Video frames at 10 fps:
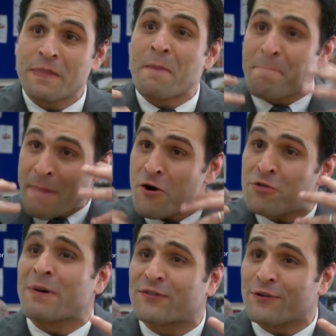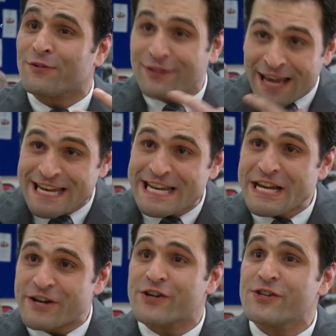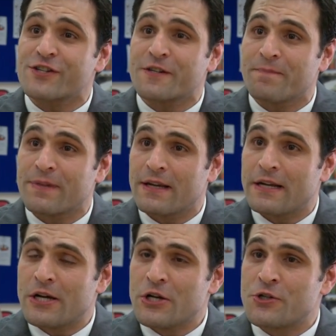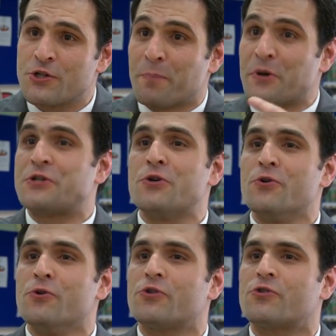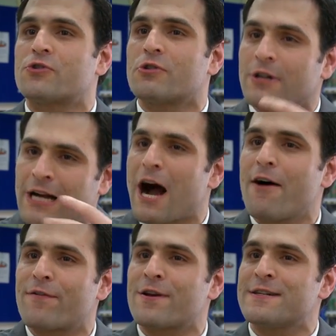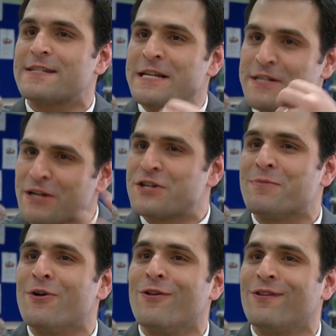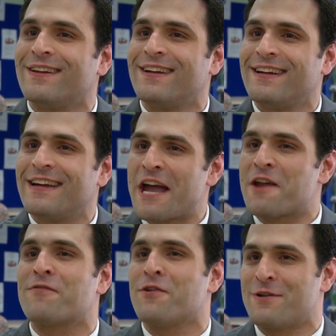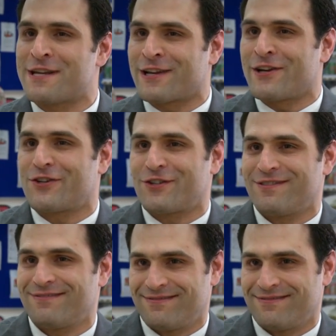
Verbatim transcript: mouth muscles, and ears to produce confident, intelligible, and fluent English.